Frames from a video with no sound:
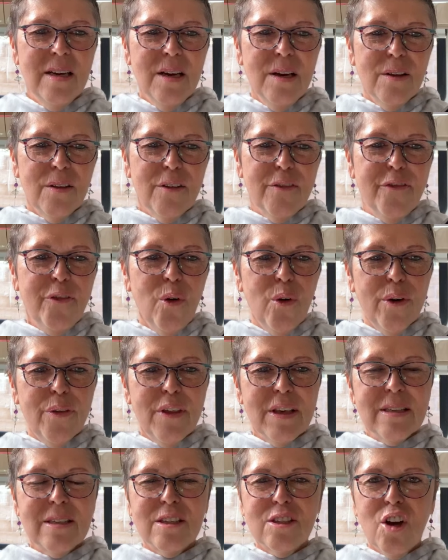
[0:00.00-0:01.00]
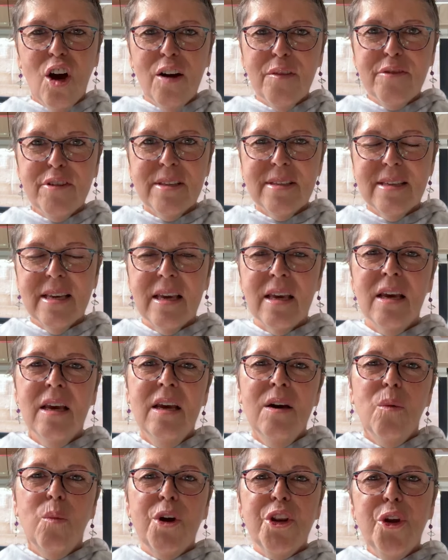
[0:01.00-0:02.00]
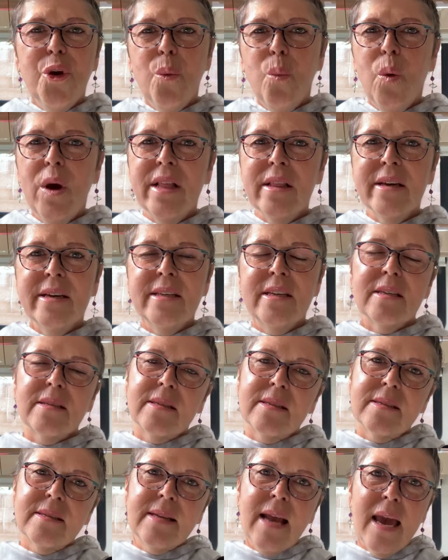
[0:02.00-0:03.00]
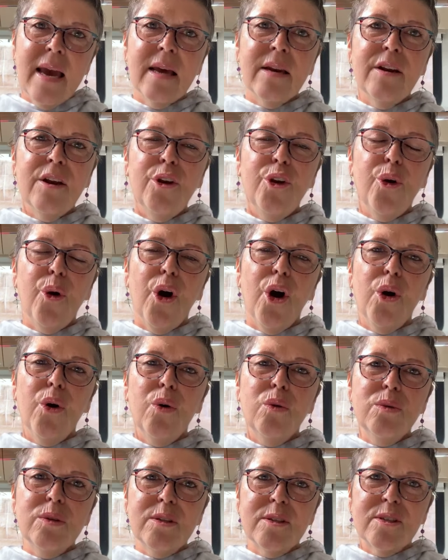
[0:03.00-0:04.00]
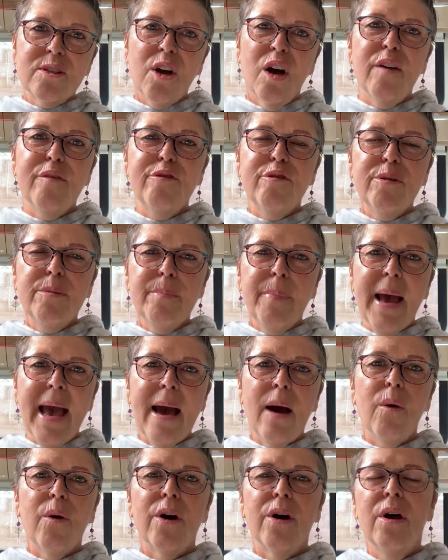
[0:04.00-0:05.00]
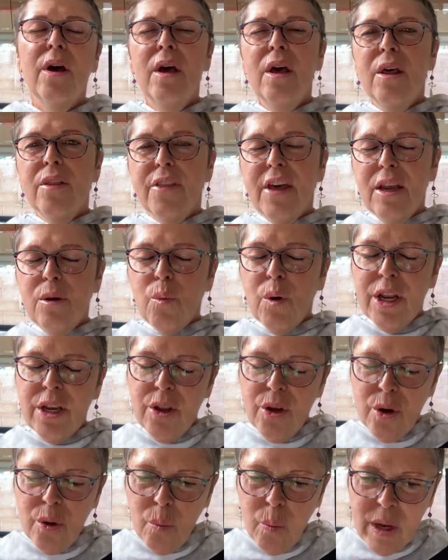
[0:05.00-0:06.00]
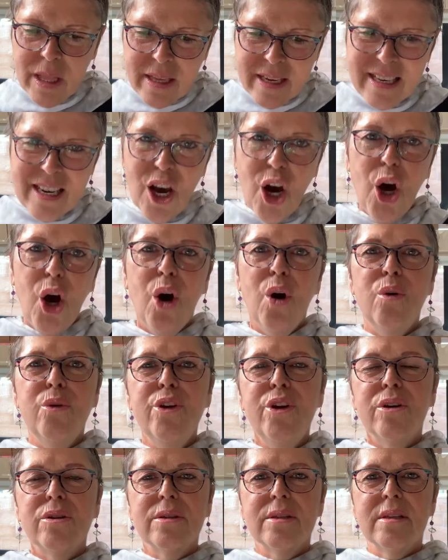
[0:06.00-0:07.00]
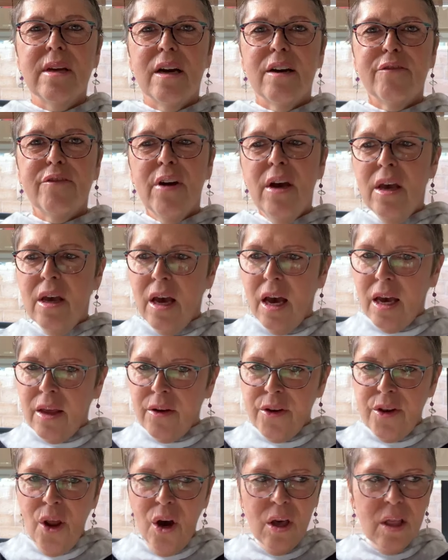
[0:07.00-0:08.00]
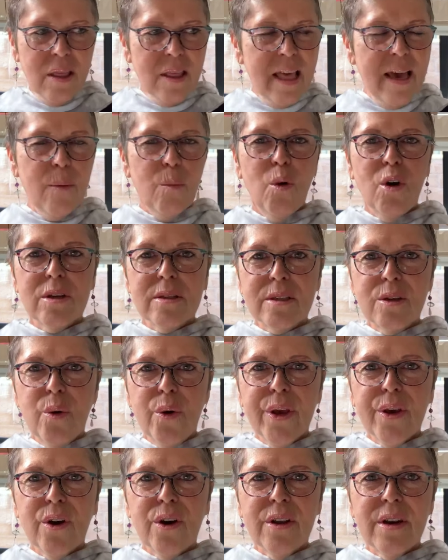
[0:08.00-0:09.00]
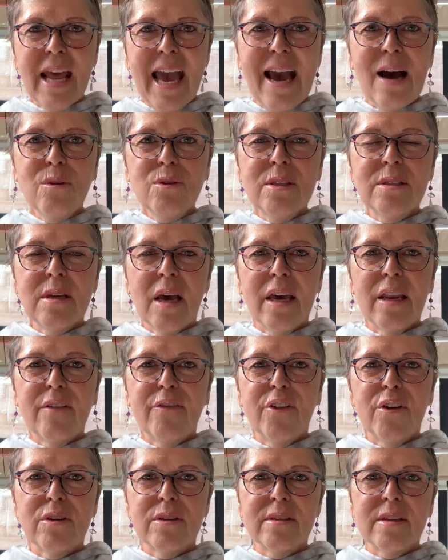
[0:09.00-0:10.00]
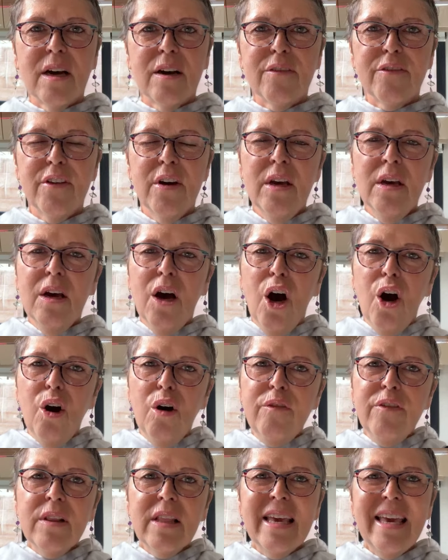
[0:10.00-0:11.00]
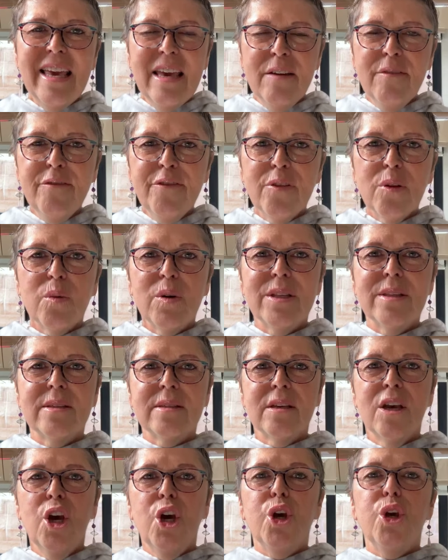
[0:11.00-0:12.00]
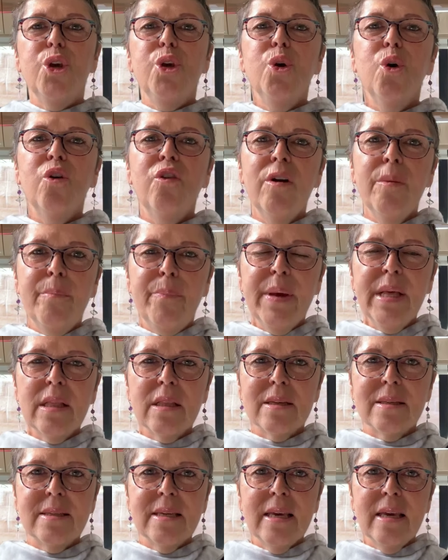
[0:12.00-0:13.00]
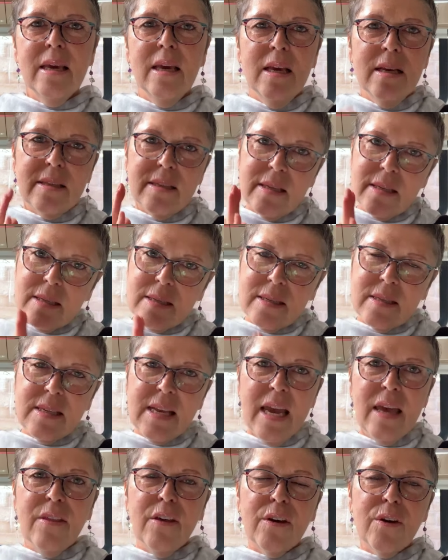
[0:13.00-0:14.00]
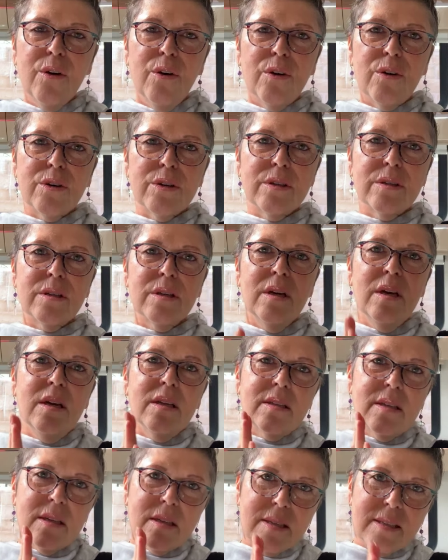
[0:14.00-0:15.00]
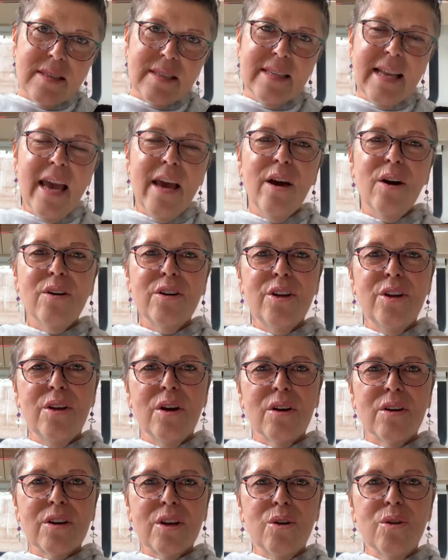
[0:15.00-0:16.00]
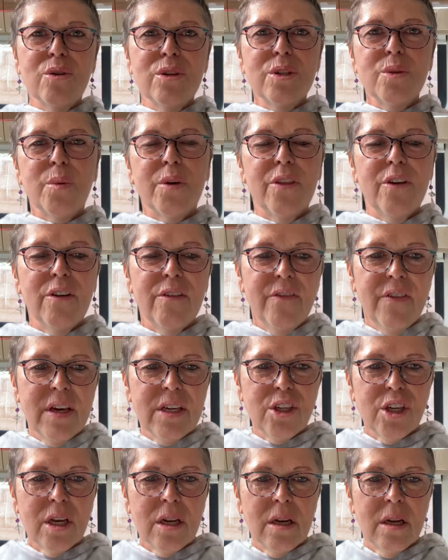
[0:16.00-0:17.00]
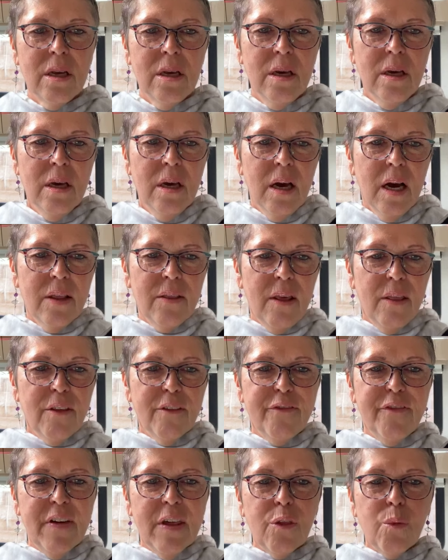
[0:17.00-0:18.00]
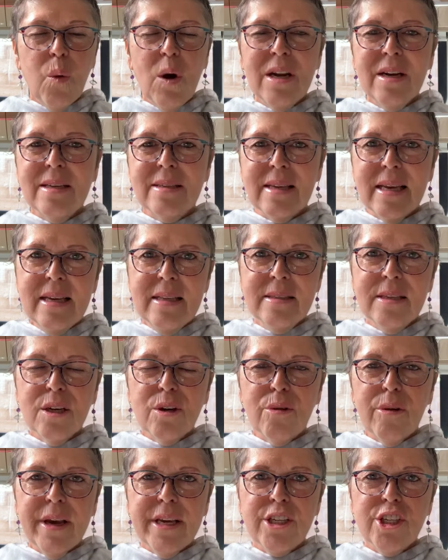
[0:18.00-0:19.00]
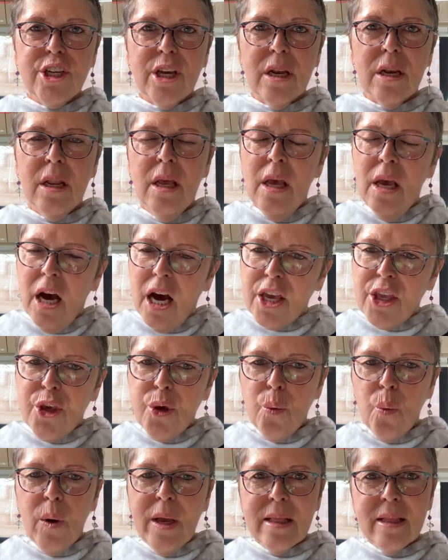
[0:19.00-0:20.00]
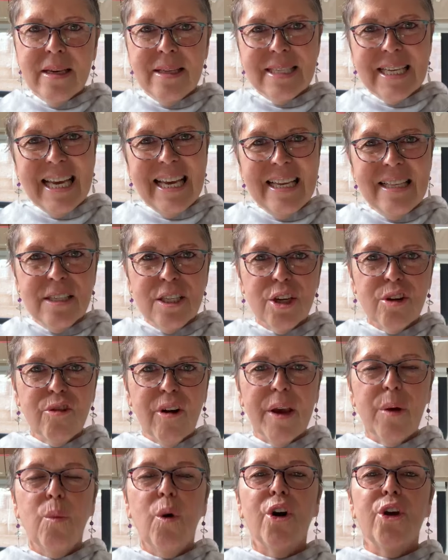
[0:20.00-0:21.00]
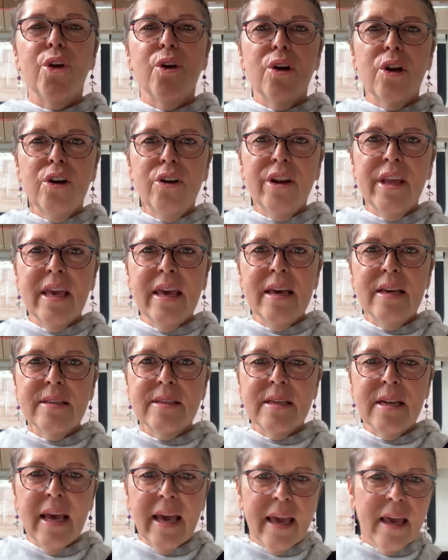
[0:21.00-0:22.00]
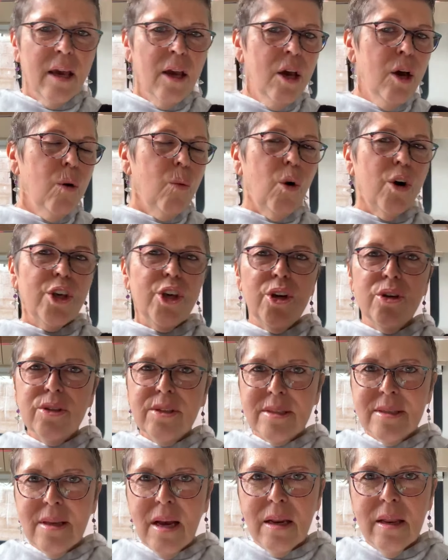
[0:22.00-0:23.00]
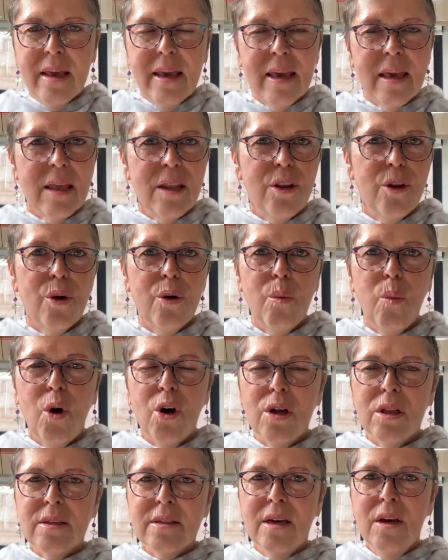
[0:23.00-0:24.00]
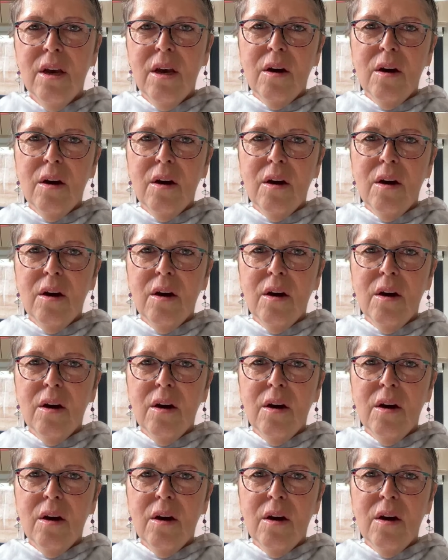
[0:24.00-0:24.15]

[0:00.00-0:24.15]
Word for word: The fourth is sovereignty. When you're willing to stand in your own sovereign power, that when you're willing to own yourself and not let what's going on outside of yourself overly influence your ability to stay the course, to stay on, on course with your vision. And then the fifth one is integration. Are you willing to integrate what you're learning here today, what you're studying in your world?